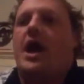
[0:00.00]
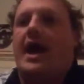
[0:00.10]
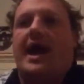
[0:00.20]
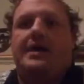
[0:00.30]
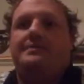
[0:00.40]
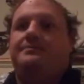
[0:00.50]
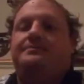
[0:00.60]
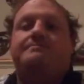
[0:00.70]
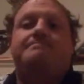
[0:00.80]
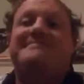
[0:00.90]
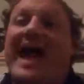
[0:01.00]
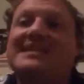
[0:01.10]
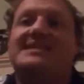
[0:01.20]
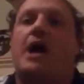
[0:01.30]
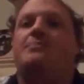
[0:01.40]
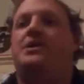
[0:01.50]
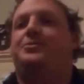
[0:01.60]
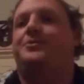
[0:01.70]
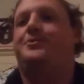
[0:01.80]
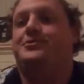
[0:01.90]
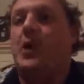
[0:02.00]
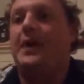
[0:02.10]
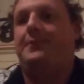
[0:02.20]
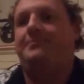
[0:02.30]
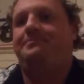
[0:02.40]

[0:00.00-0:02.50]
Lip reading: And that's not biblical as well.